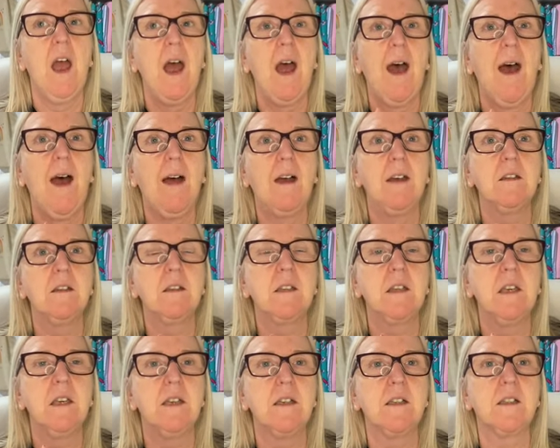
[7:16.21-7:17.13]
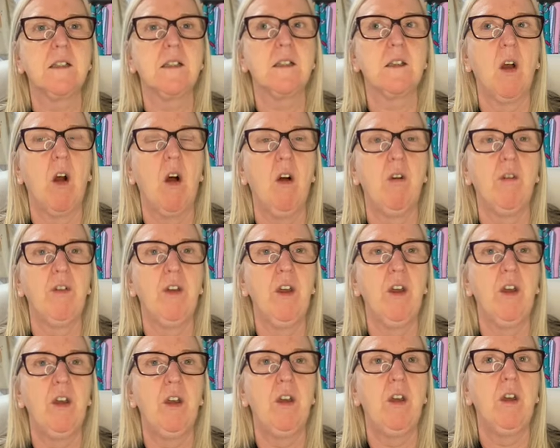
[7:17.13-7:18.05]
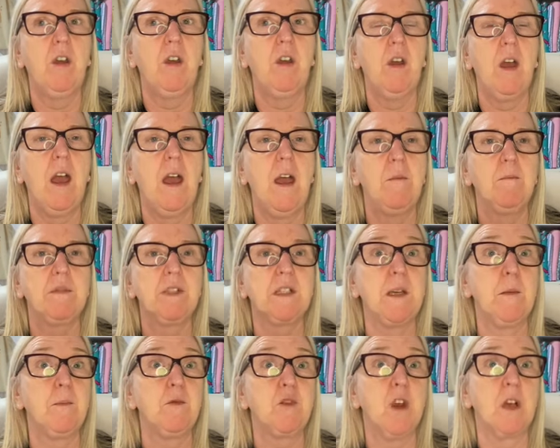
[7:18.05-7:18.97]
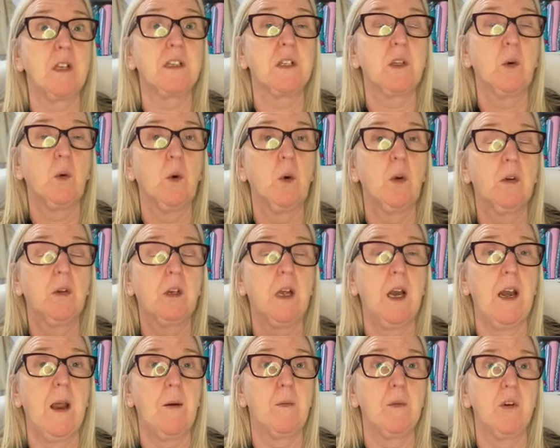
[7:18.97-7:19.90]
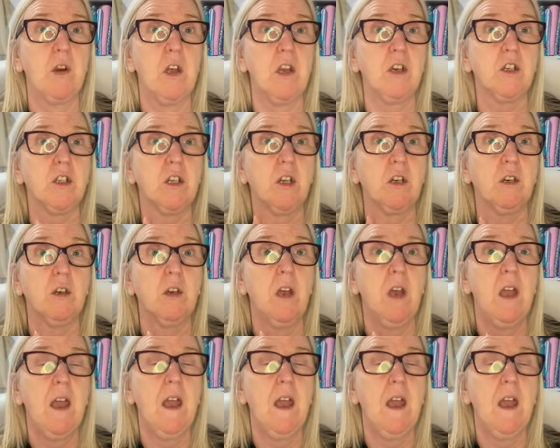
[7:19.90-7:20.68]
and it's on her slip dress collaboration